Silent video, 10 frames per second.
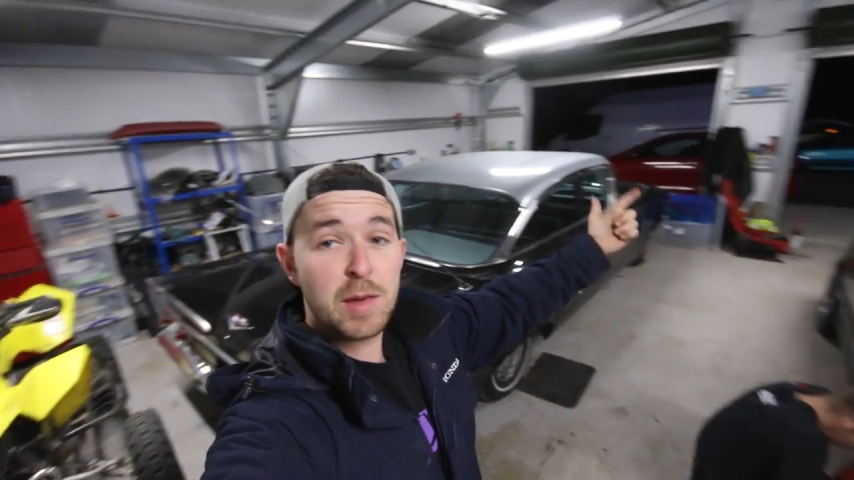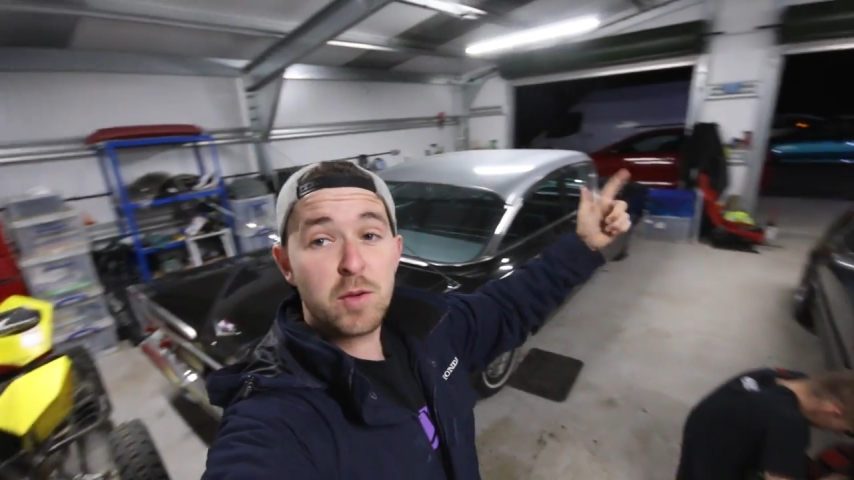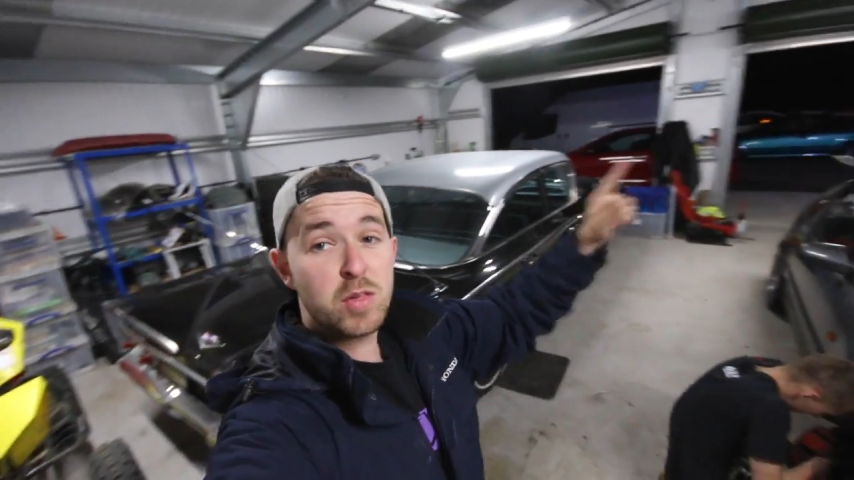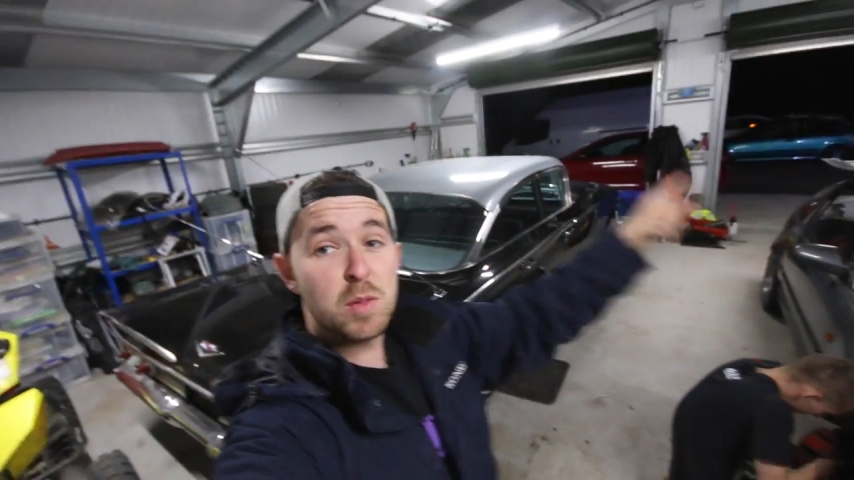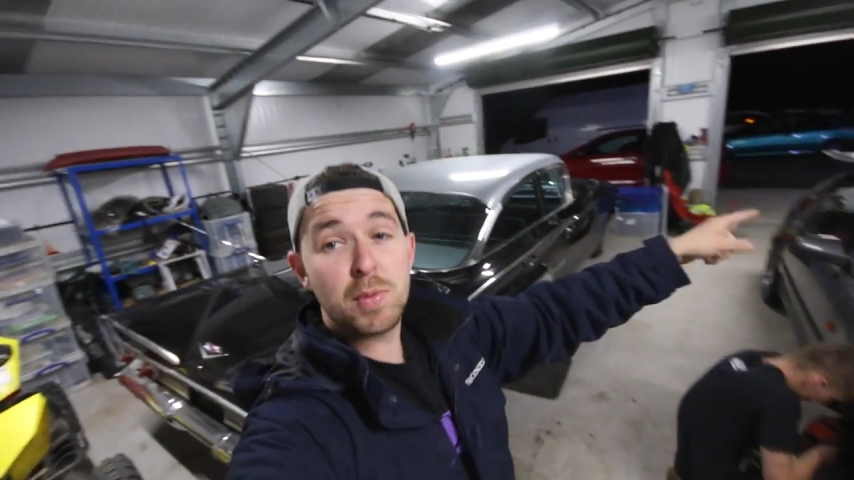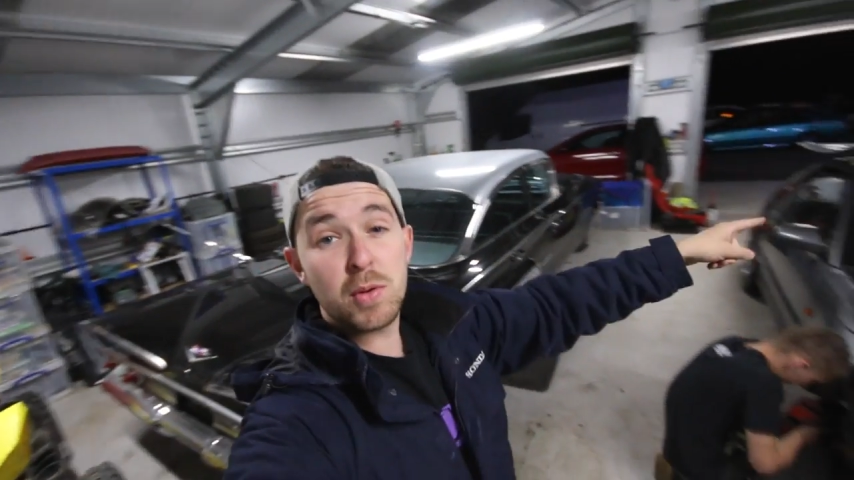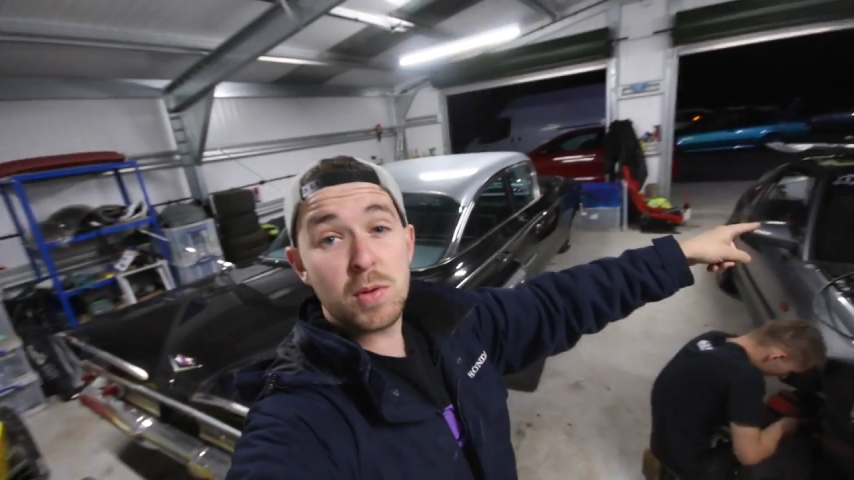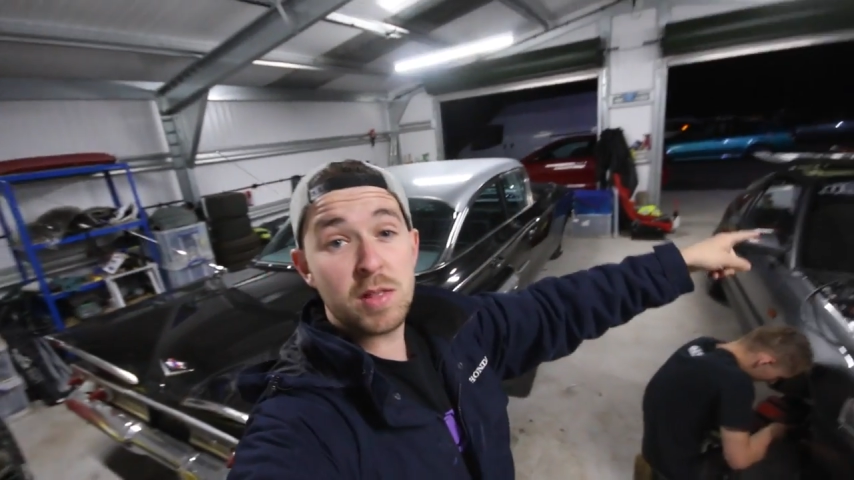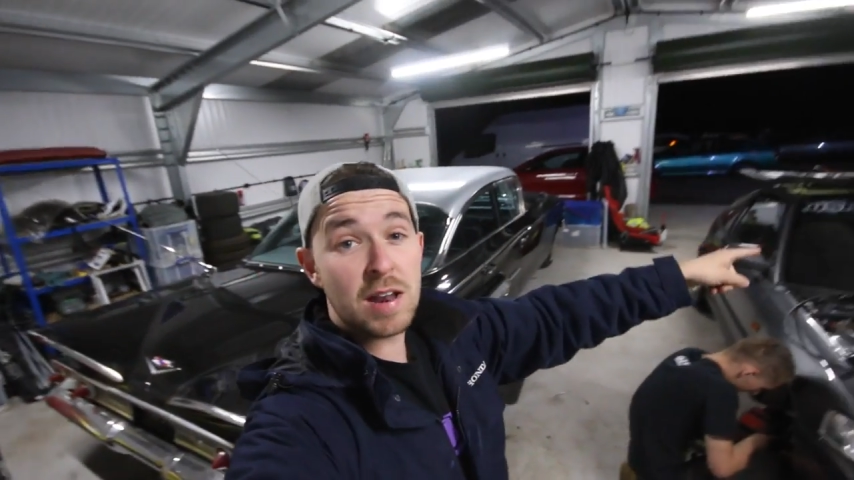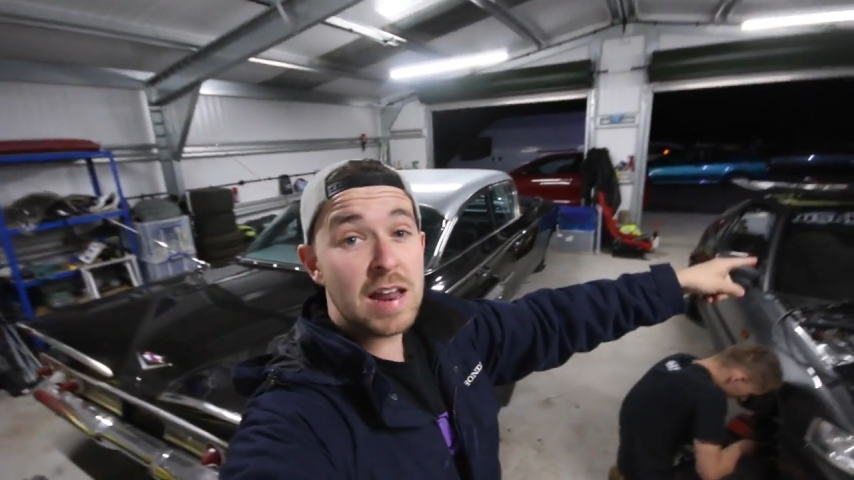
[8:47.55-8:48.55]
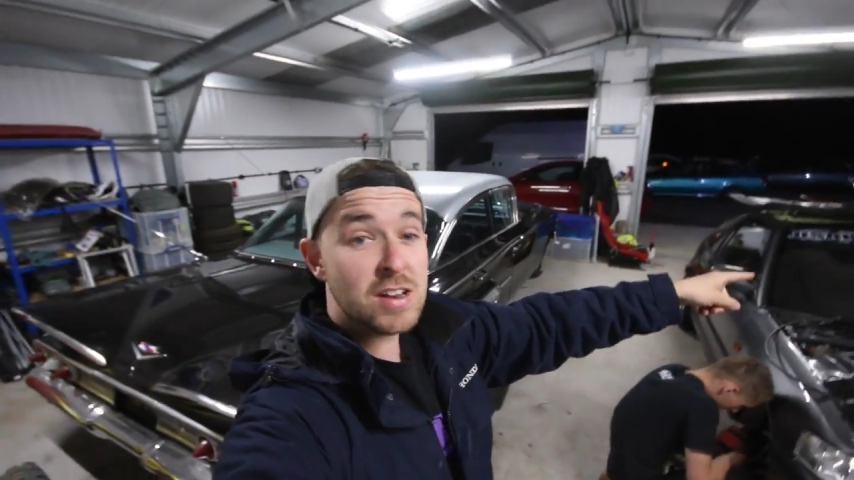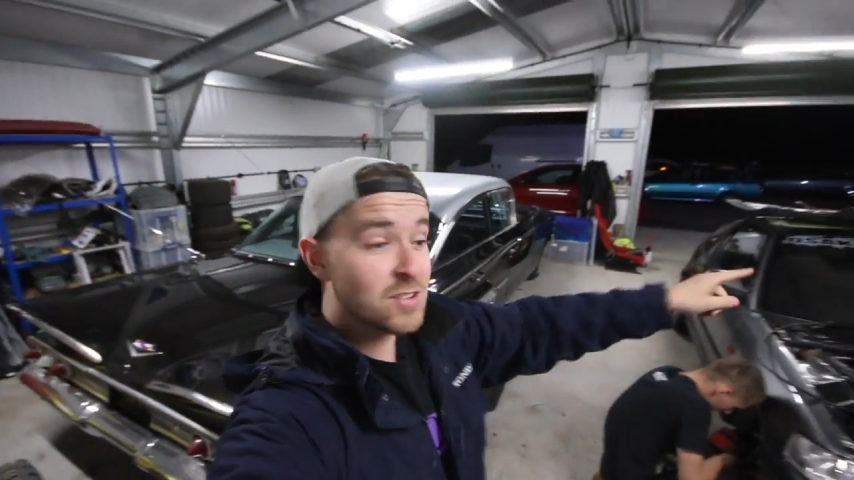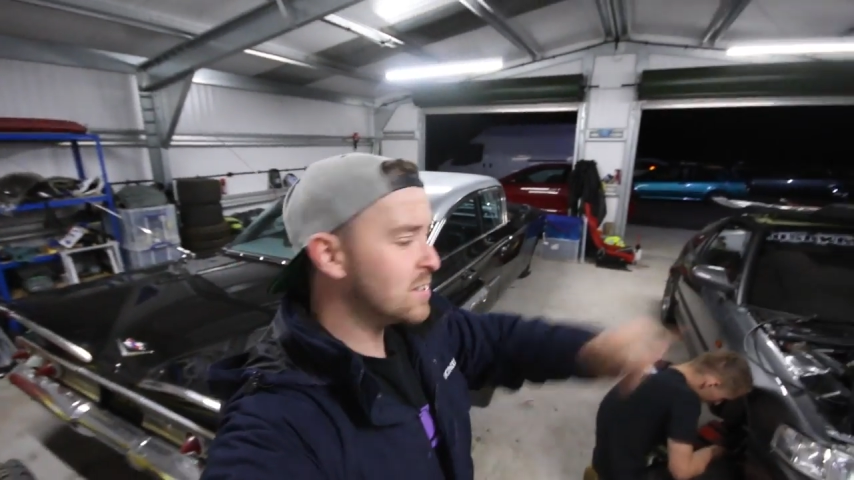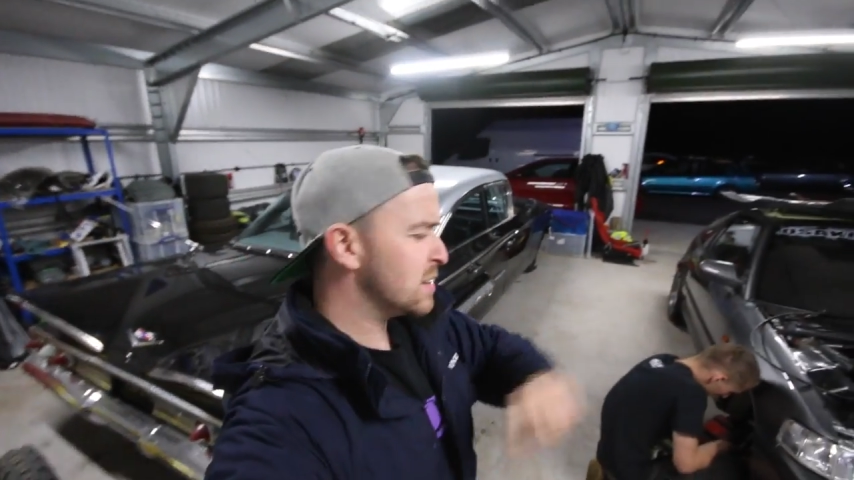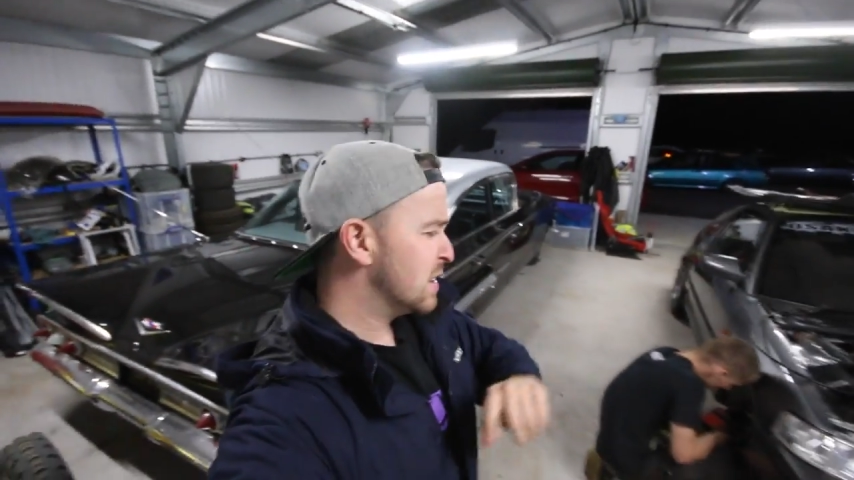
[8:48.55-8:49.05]
and they were in the boot of the
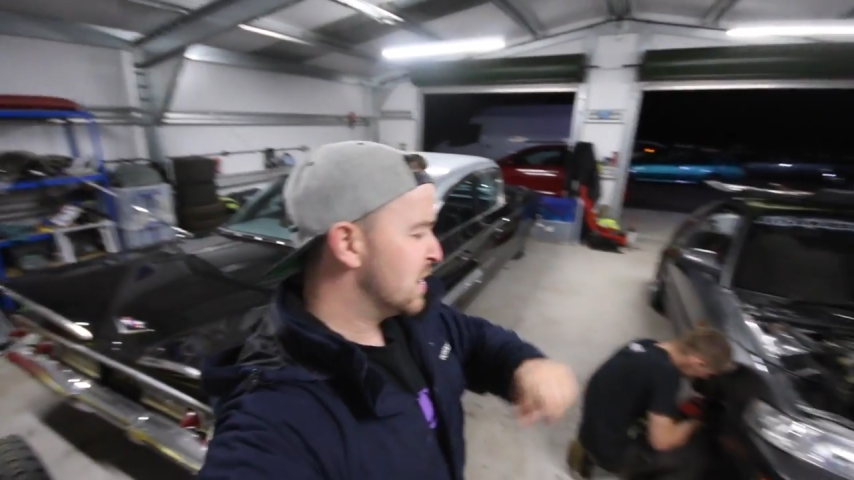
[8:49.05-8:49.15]
Legend.